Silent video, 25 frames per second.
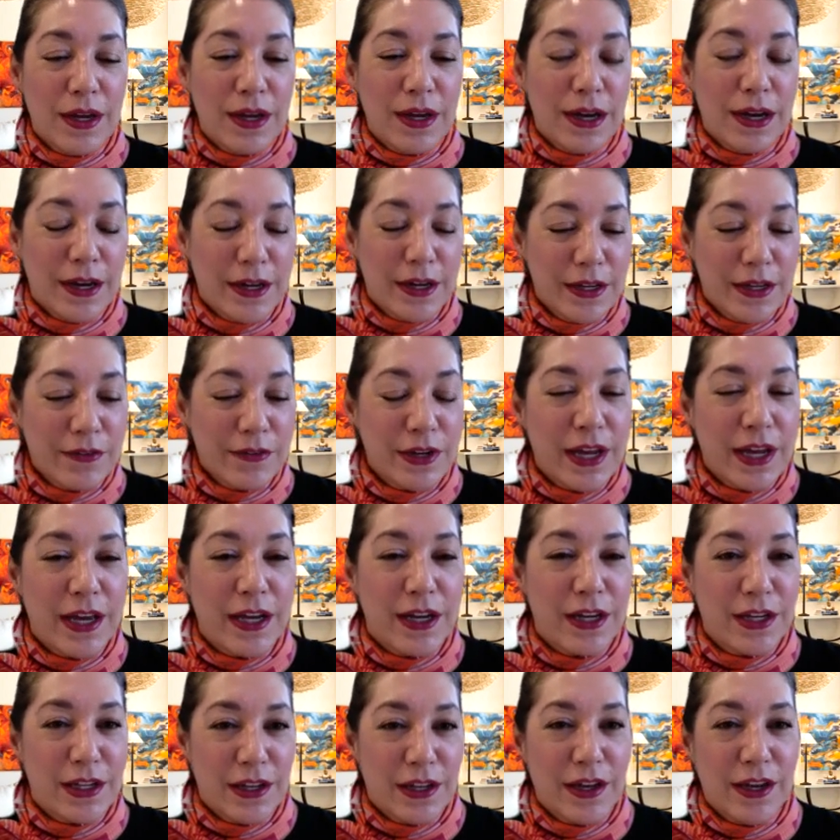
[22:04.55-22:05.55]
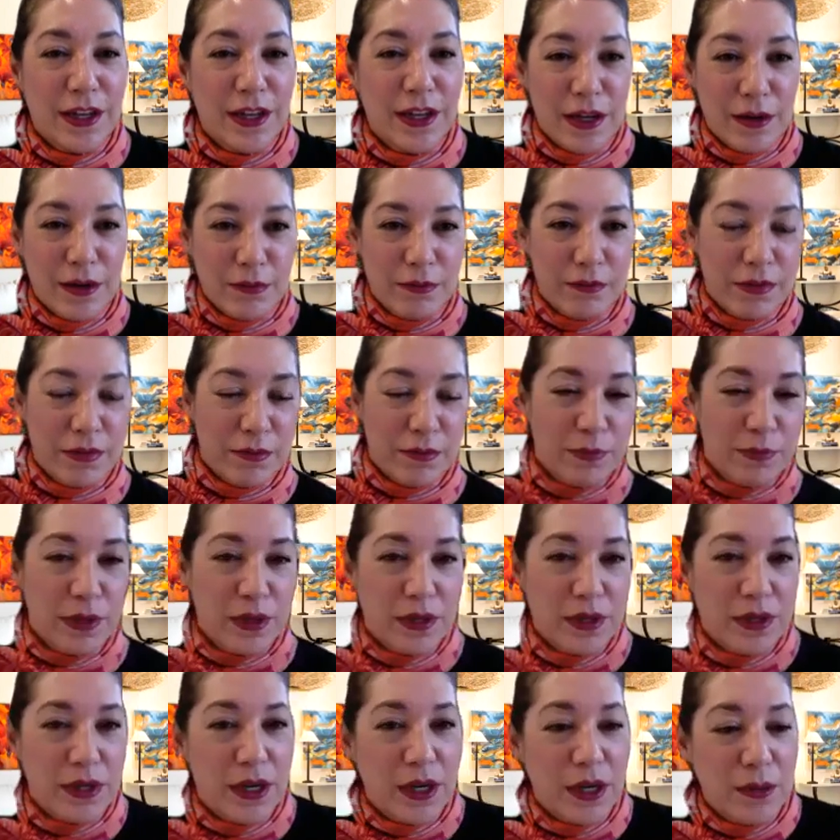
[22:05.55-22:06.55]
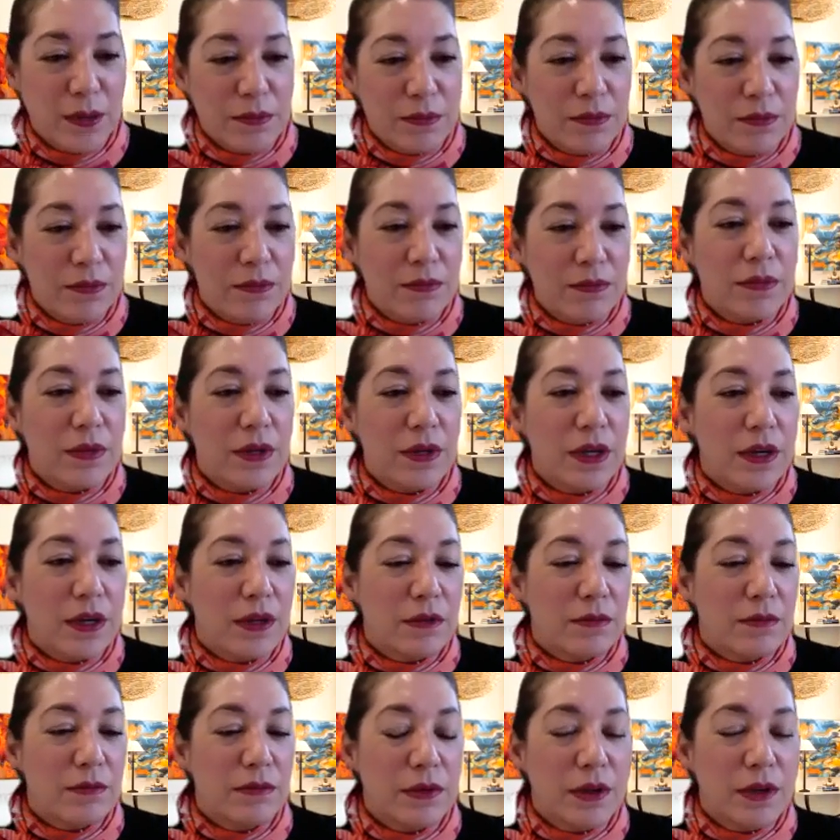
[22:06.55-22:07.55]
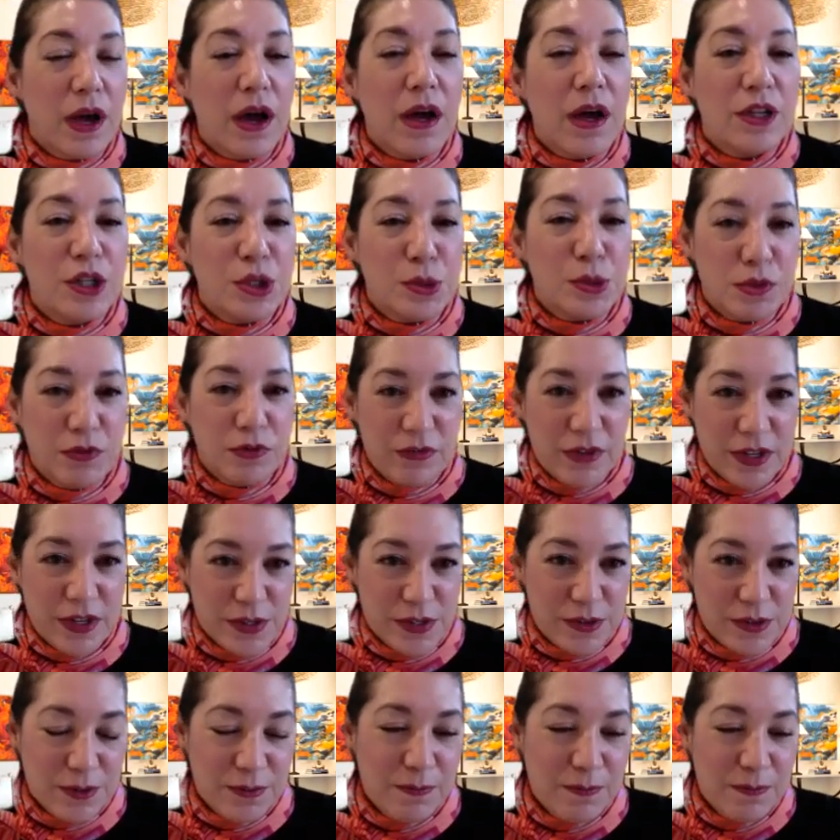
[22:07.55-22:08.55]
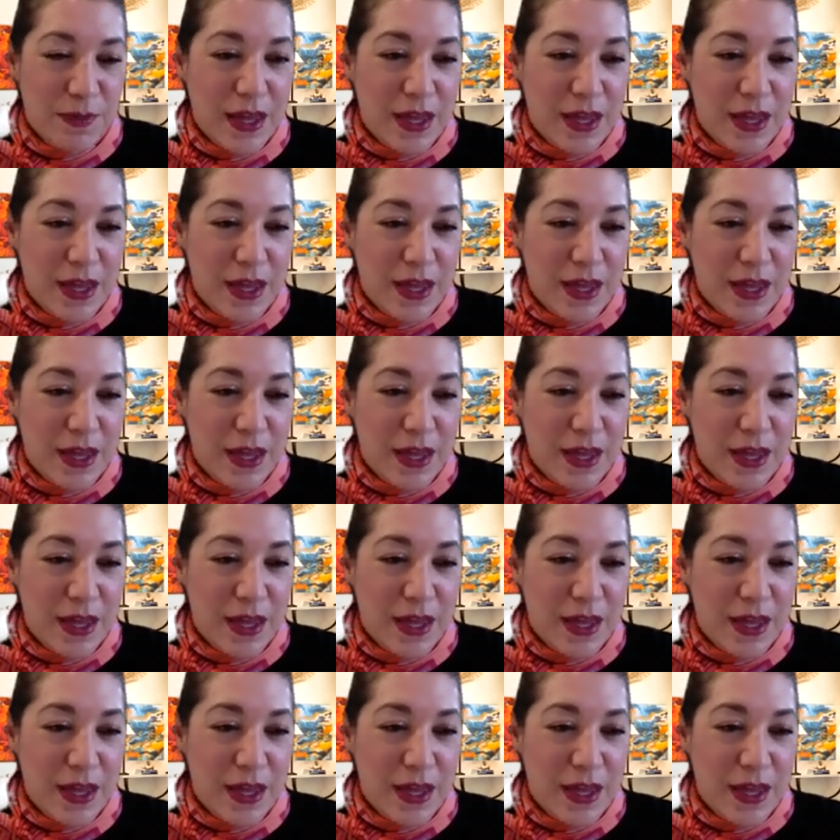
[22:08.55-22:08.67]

I even had a client, I've been a college professor,